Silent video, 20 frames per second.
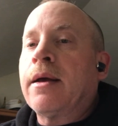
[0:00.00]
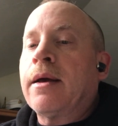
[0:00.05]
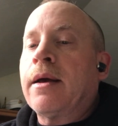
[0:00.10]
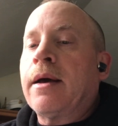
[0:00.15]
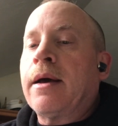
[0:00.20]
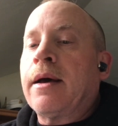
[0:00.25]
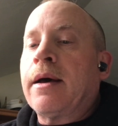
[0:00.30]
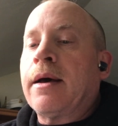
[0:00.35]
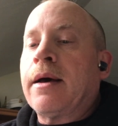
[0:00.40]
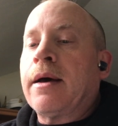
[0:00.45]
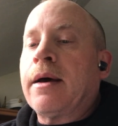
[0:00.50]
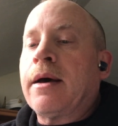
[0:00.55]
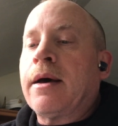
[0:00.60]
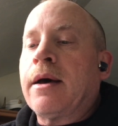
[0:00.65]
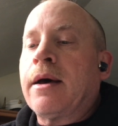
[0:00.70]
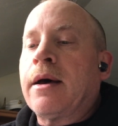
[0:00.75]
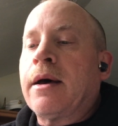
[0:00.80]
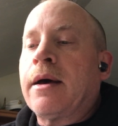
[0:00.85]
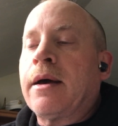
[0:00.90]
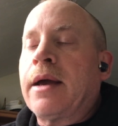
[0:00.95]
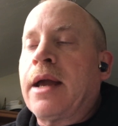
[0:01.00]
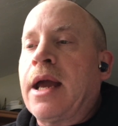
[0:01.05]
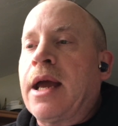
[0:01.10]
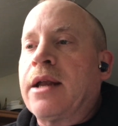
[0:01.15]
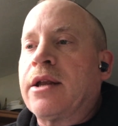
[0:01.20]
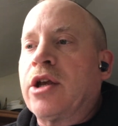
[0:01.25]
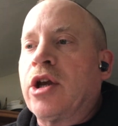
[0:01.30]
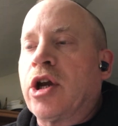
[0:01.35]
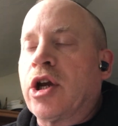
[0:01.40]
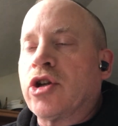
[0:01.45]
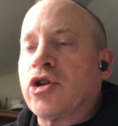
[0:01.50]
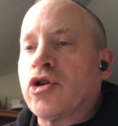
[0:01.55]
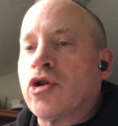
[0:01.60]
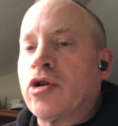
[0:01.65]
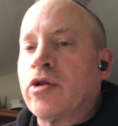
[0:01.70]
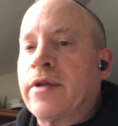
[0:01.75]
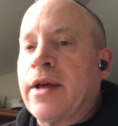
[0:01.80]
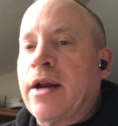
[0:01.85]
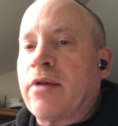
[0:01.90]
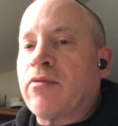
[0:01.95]
uh, and you can
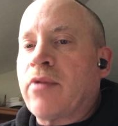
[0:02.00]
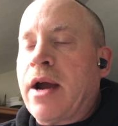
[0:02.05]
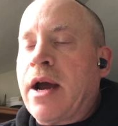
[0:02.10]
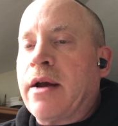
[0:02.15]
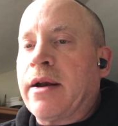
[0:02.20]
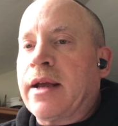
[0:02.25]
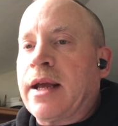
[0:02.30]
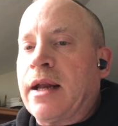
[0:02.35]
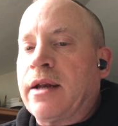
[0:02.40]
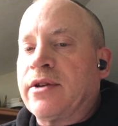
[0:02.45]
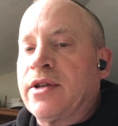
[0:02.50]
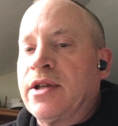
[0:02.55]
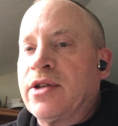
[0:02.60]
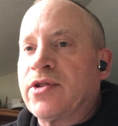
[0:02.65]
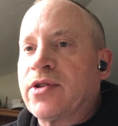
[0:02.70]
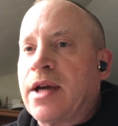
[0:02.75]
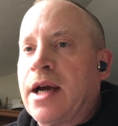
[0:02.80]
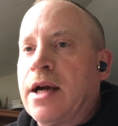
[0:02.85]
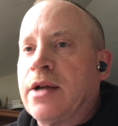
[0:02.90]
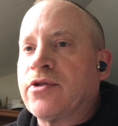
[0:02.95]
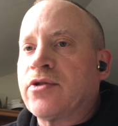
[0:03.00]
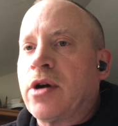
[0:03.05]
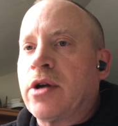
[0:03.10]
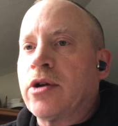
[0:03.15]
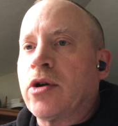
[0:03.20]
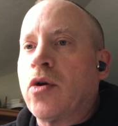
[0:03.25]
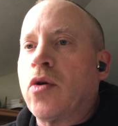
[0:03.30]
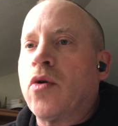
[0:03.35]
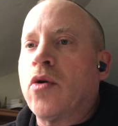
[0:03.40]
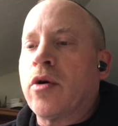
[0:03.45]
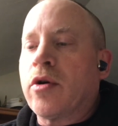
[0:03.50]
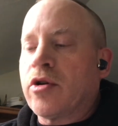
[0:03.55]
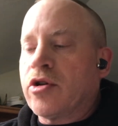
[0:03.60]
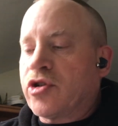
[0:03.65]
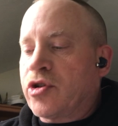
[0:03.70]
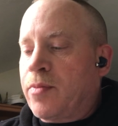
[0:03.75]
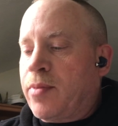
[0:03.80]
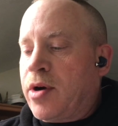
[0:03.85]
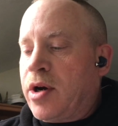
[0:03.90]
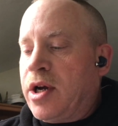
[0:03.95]
turn that around and get discounts on your
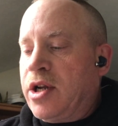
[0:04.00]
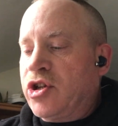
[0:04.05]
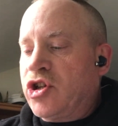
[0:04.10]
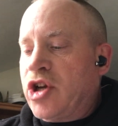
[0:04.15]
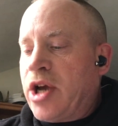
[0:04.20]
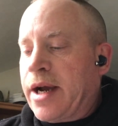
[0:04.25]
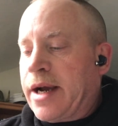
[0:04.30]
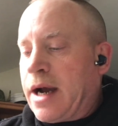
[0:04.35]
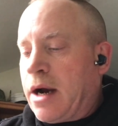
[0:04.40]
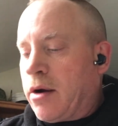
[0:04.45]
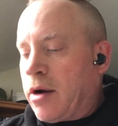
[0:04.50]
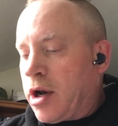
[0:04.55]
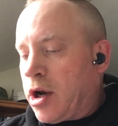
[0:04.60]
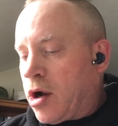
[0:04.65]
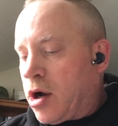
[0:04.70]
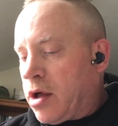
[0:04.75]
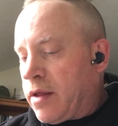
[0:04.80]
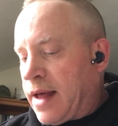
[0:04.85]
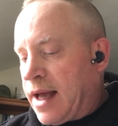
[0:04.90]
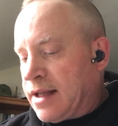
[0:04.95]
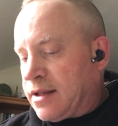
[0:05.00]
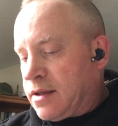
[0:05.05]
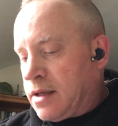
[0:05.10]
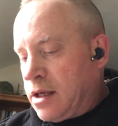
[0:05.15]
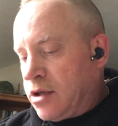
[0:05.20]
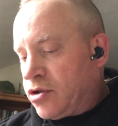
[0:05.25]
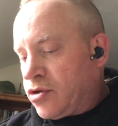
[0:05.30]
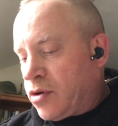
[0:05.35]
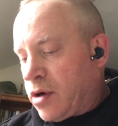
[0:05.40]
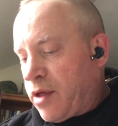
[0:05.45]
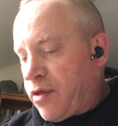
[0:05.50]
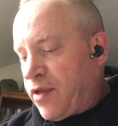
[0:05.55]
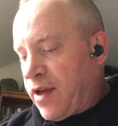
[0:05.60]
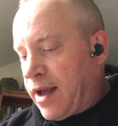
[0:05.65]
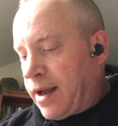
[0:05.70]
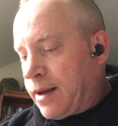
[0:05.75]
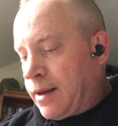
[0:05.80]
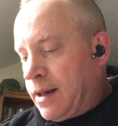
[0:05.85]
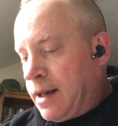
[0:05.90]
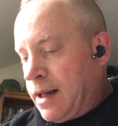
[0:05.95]
orders upon checkout and all that sort of
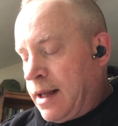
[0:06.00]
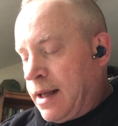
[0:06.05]
thing.